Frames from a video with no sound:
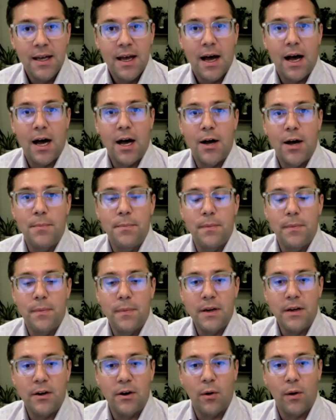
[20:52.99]

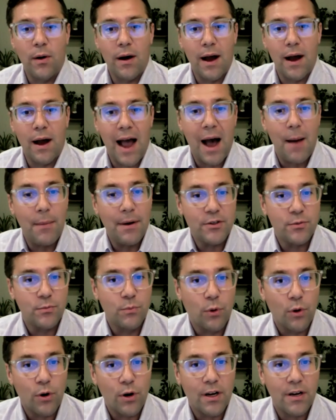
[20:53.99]
How much
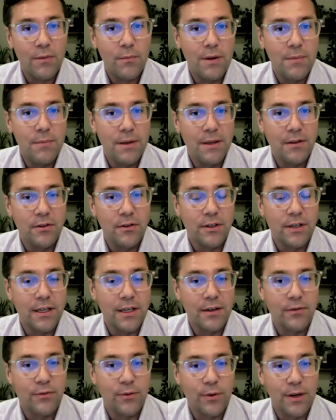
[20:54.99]
more can we be
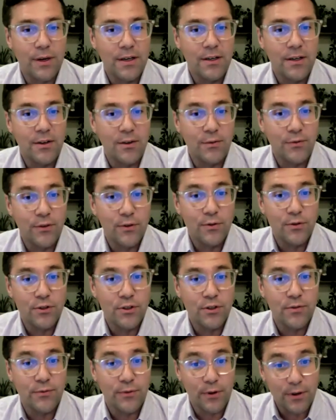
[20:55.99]
looking for into the
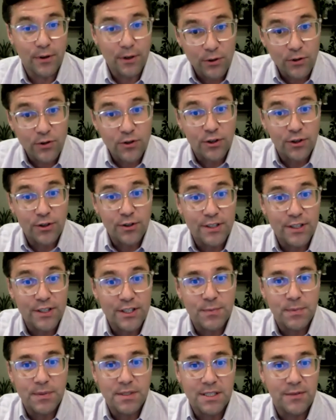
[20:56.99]
future for New Jersey
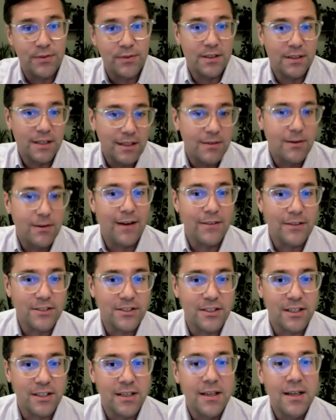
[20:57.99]
specifically?
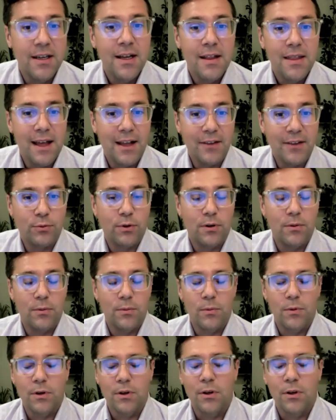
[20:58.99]
Obviously, that's where we're